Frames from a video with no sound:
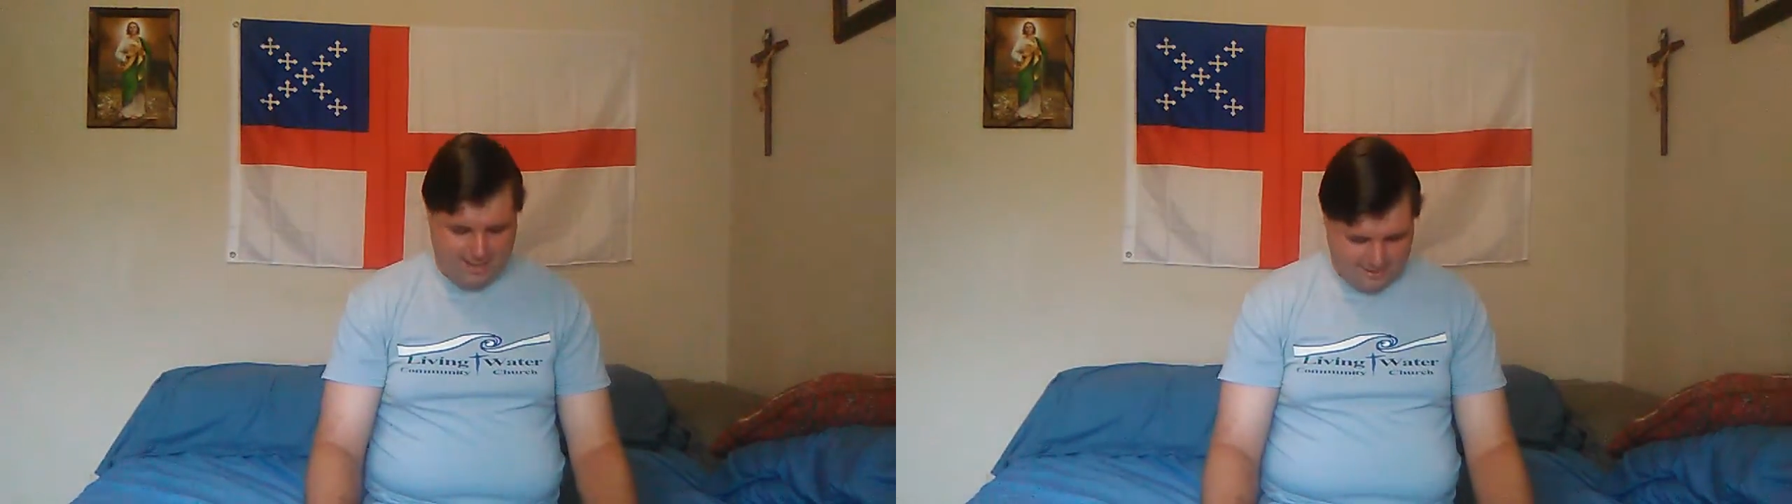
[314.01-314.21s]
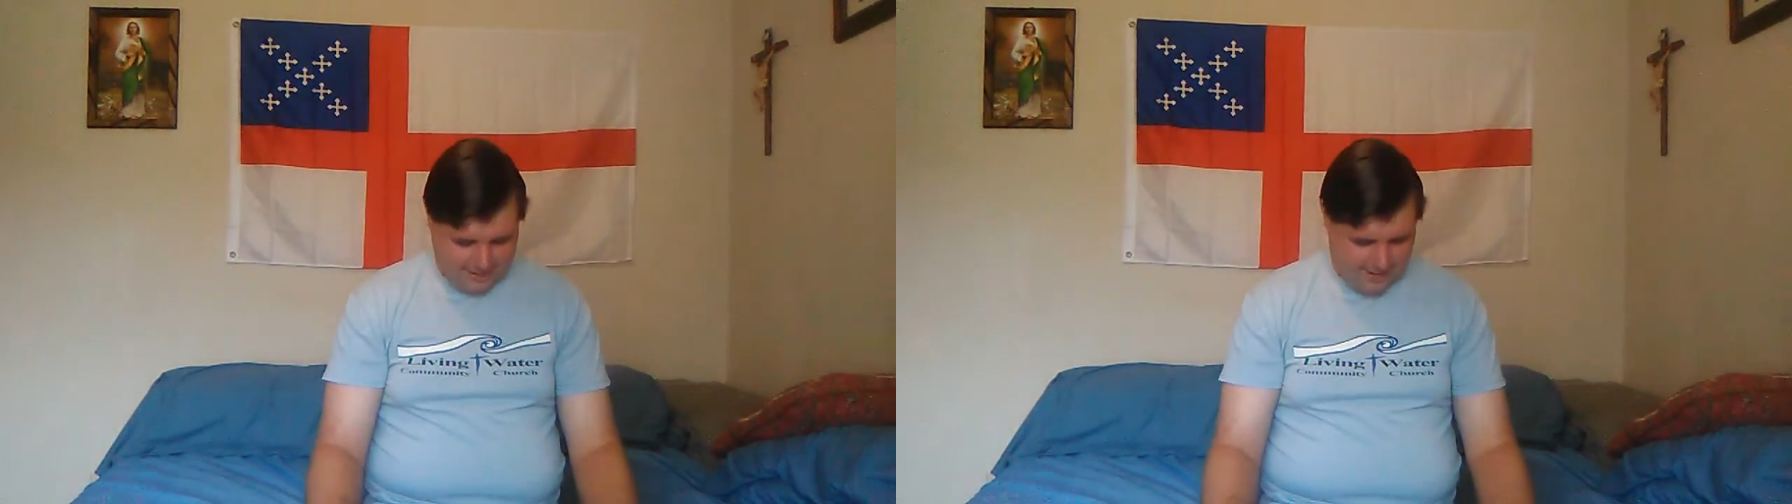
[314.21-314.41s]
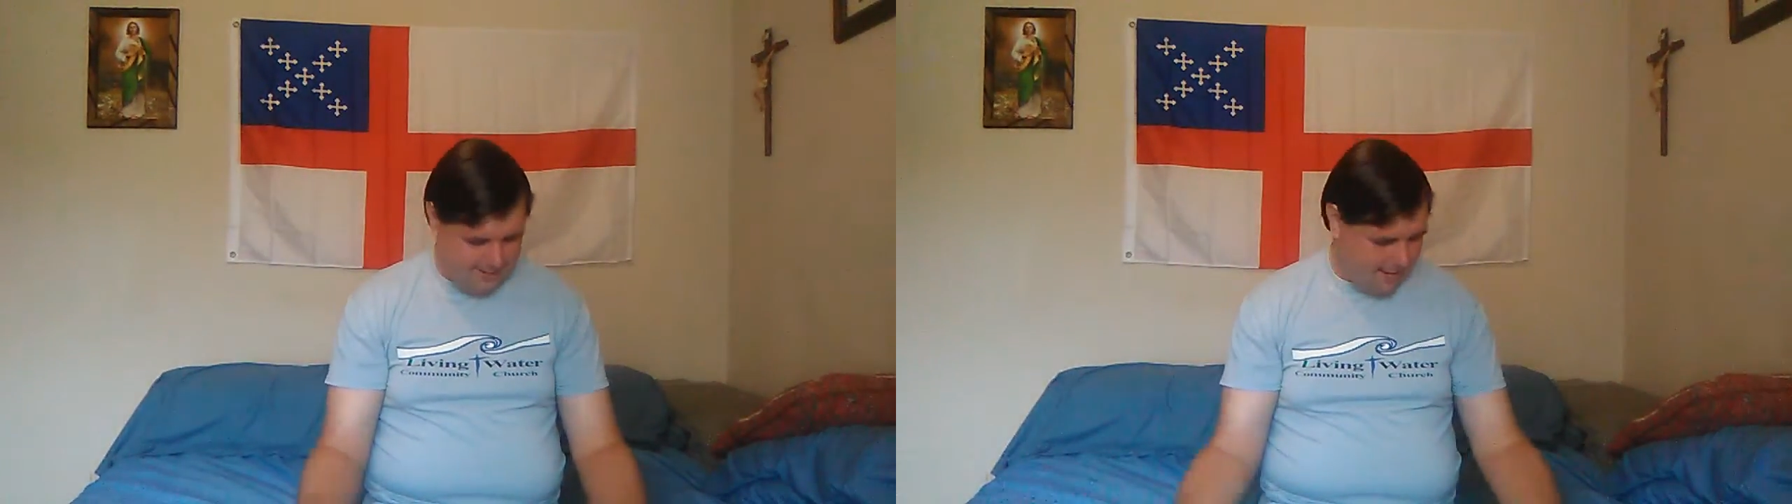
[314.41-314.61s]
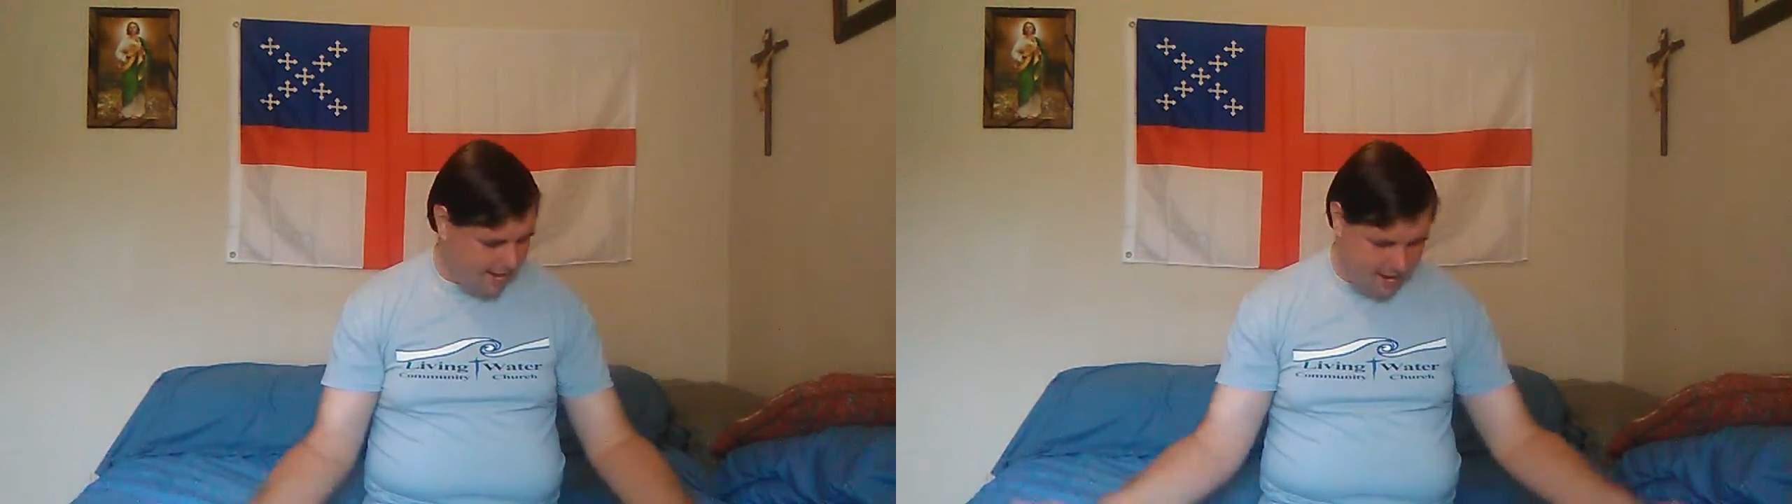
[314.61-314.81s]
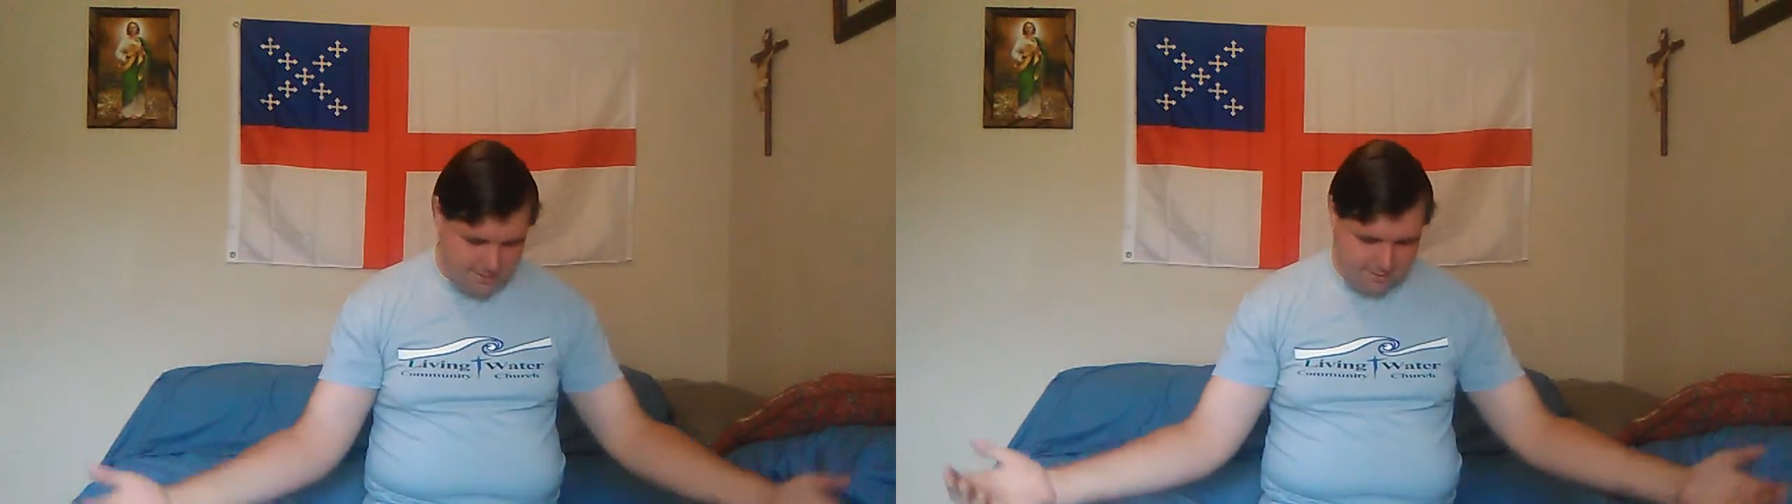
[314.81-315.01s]
like I
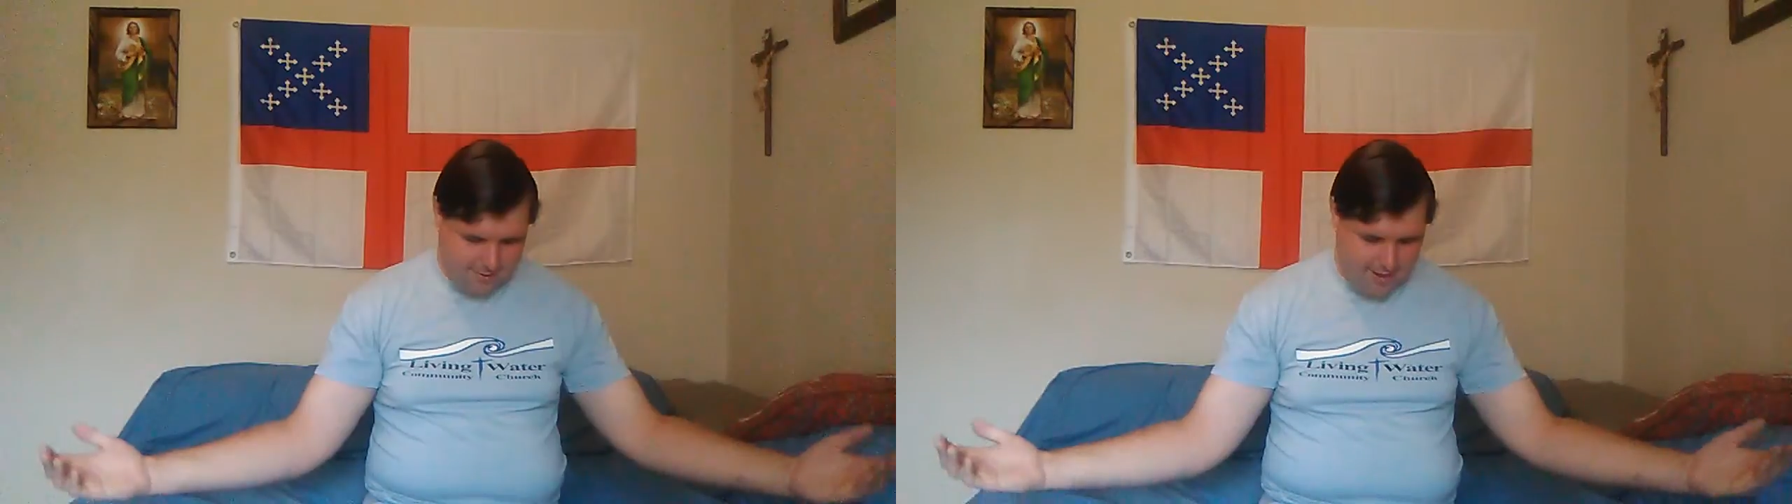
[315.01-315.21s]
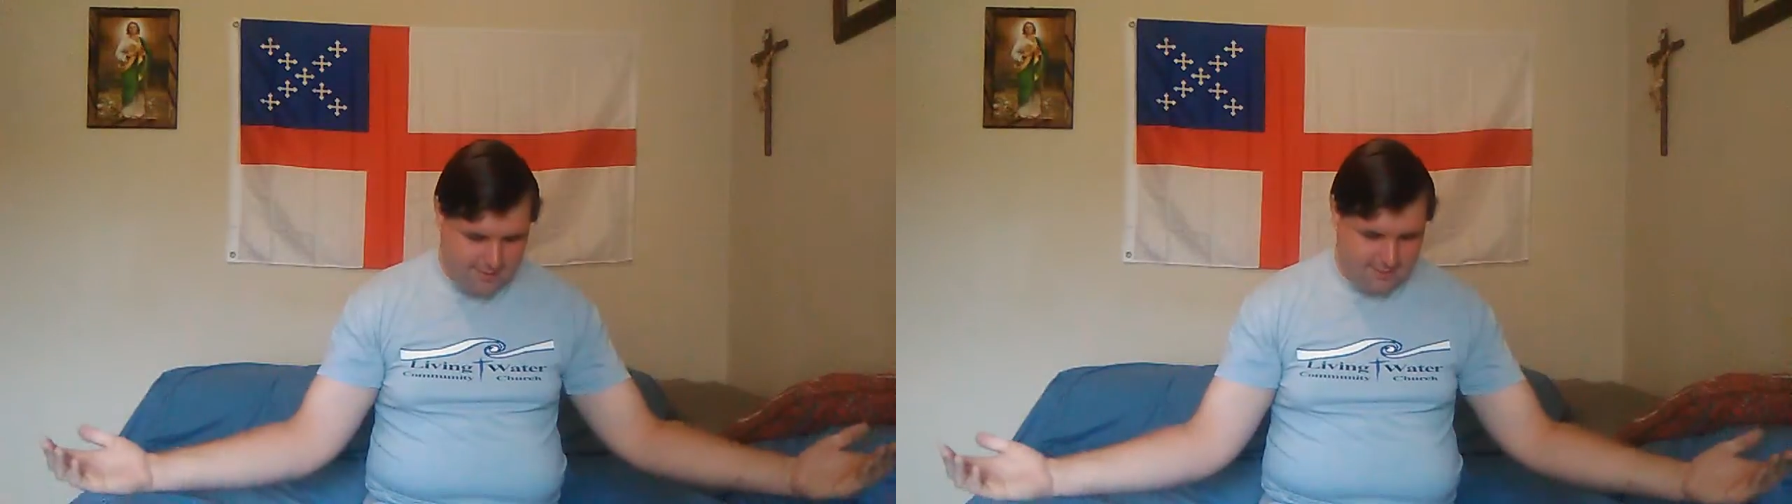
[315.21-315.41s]
said, I just found